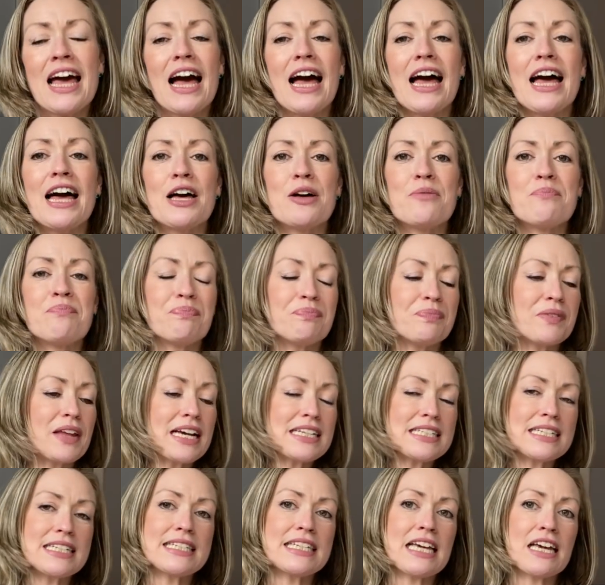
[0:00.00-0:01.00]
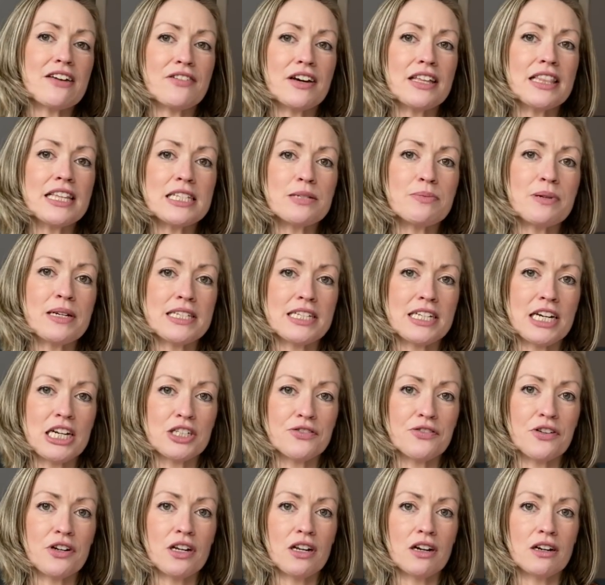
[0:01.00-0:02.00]
As I say, I've had this moustache
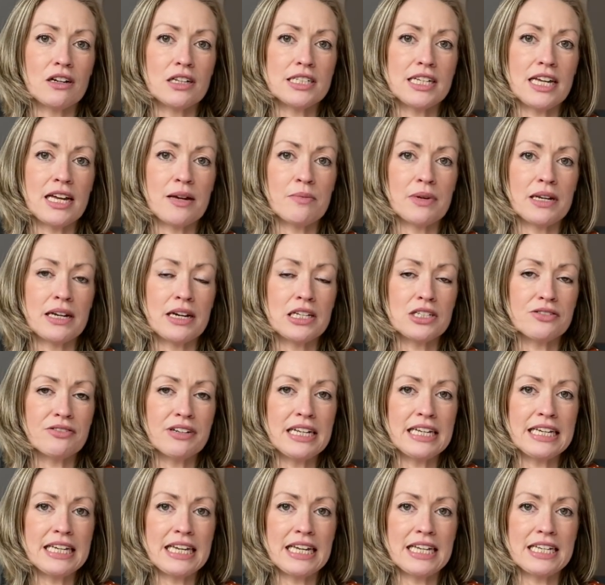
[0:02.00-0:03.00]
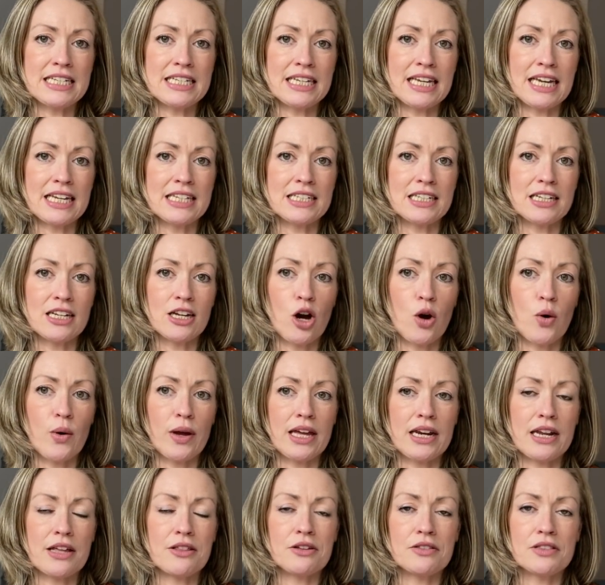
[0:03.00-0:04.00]
for a long time and I was really keen to get it going.
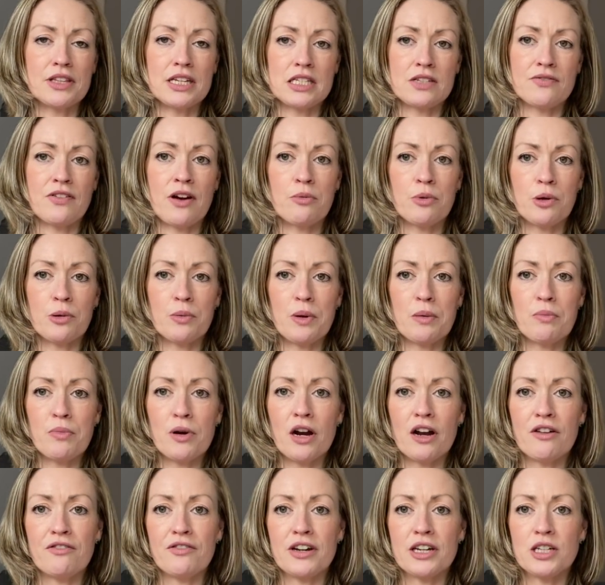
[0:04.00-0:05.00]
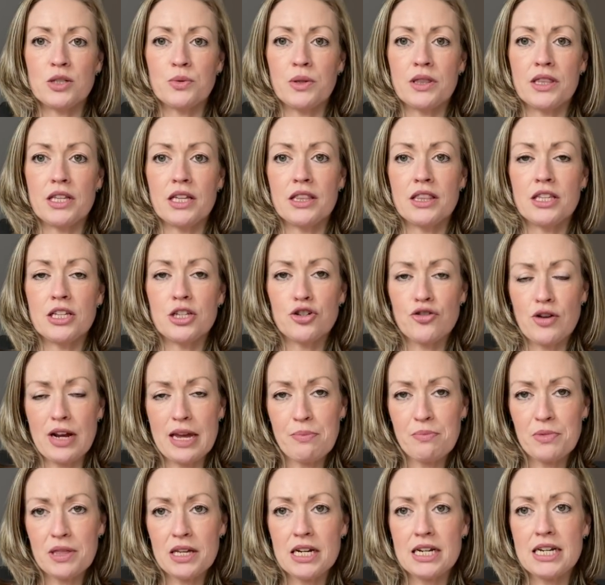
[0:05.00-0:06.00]
And I thought this fabric would be perfect with the
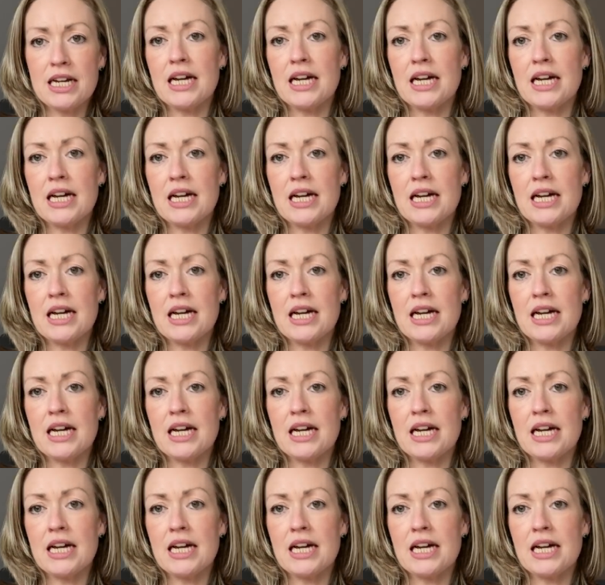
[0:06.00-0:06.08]
drape that it